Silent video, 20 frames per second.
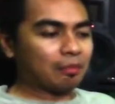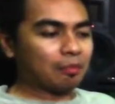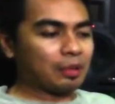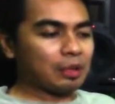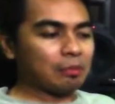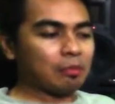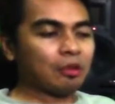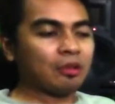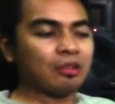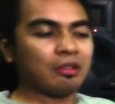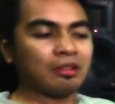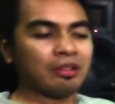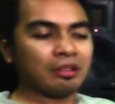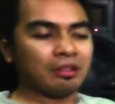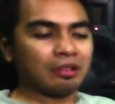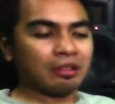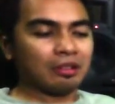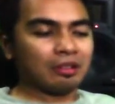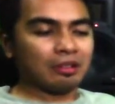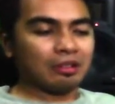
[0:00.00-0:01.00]
people
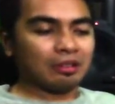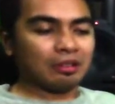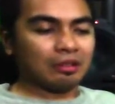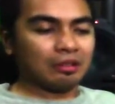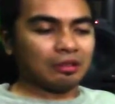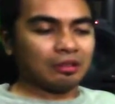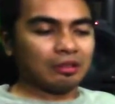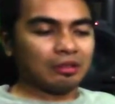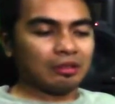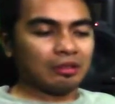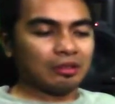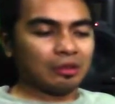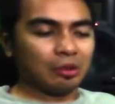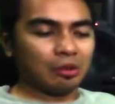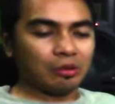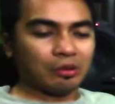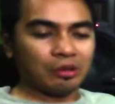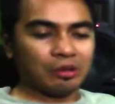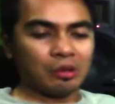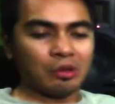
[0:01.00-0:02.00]

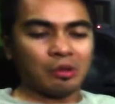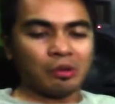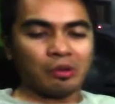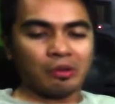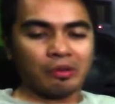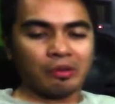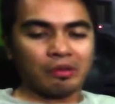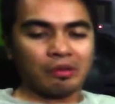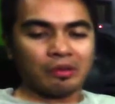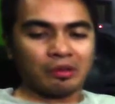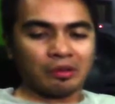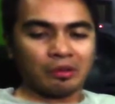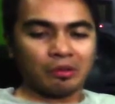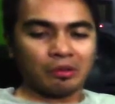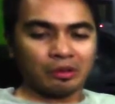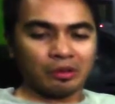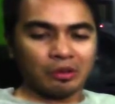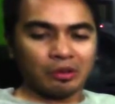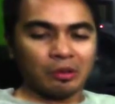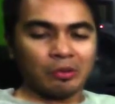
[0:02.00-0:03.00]
don't
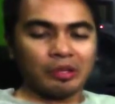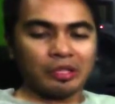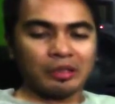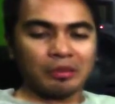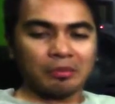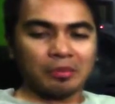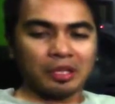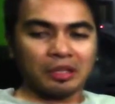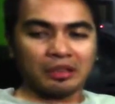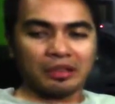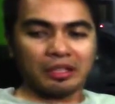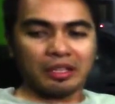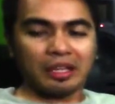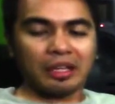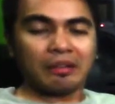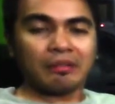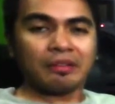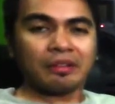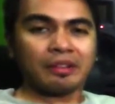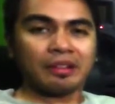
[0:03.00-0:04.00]
know it, but
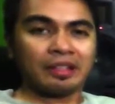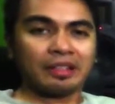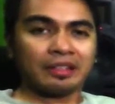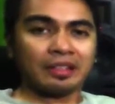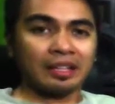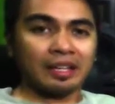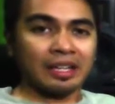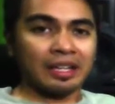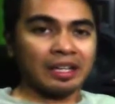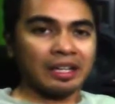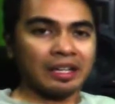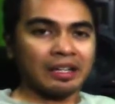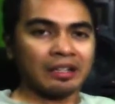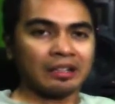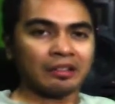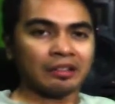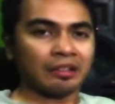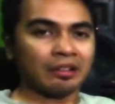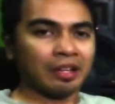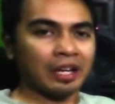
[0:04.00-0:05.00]
everything that I
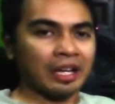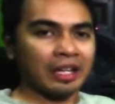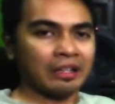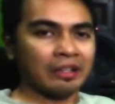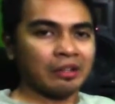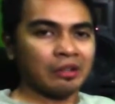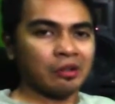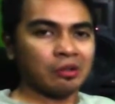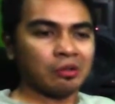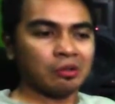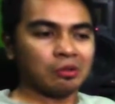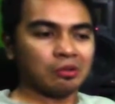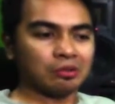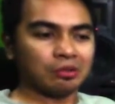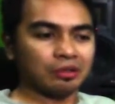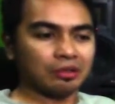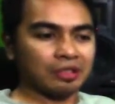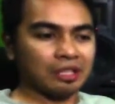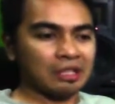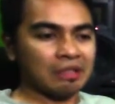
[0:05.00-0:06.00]
hear on the radio,
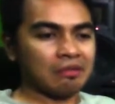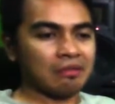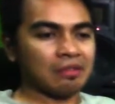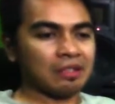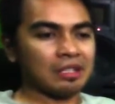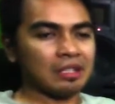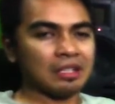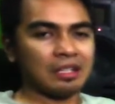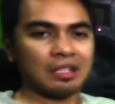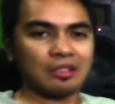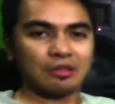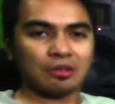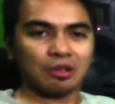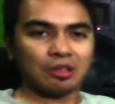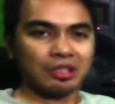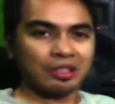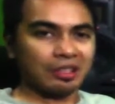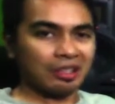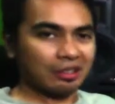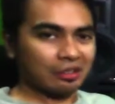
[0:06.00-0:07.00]
the TV, it's
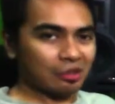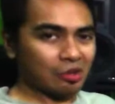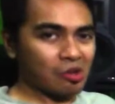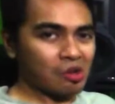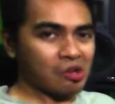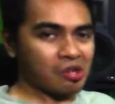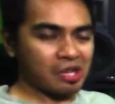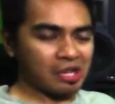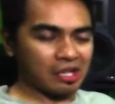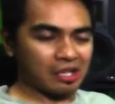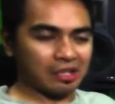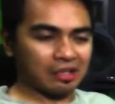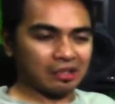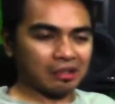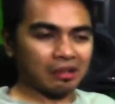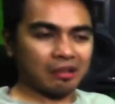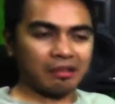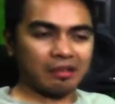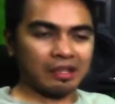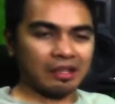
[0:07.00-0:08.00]
all electronic.
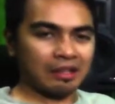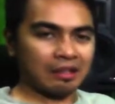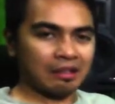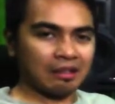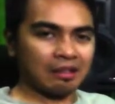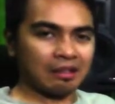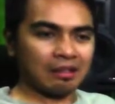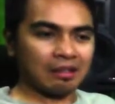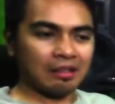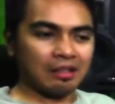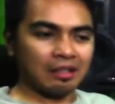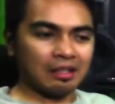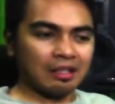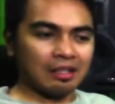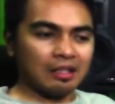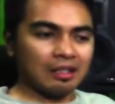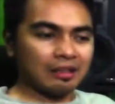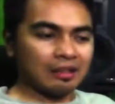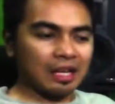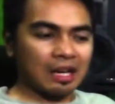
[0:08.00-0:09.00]
Nothing
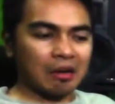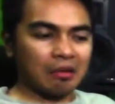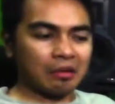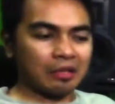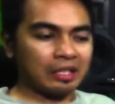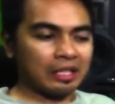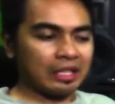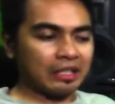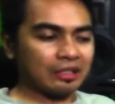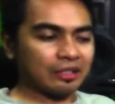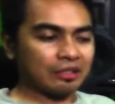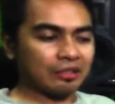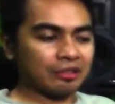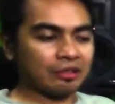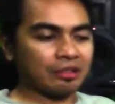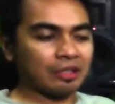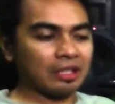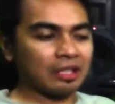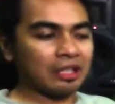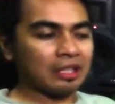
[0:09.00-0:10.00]
nowadays is
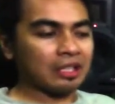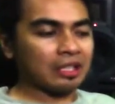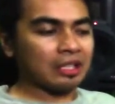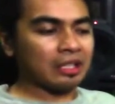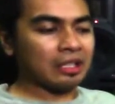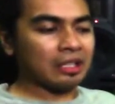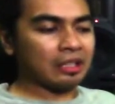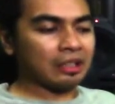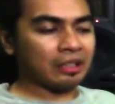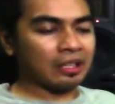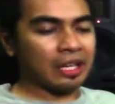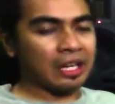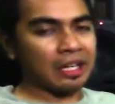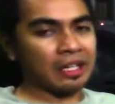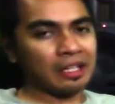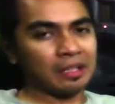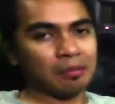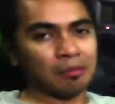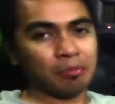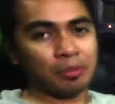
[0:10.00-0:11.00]
really
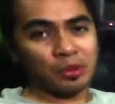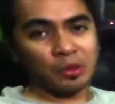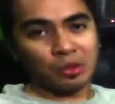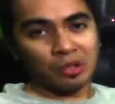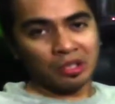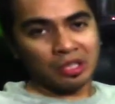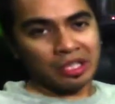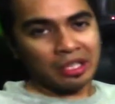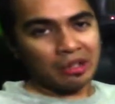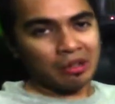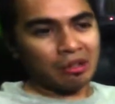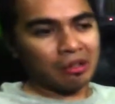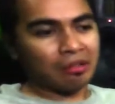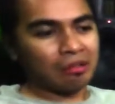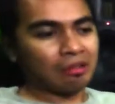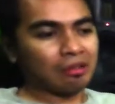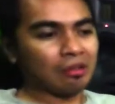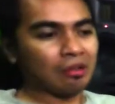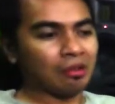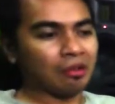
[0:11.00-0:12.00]
created purely
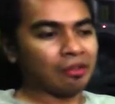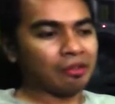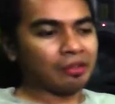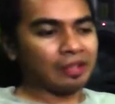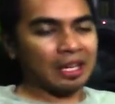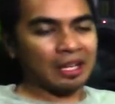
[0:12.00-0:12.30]
on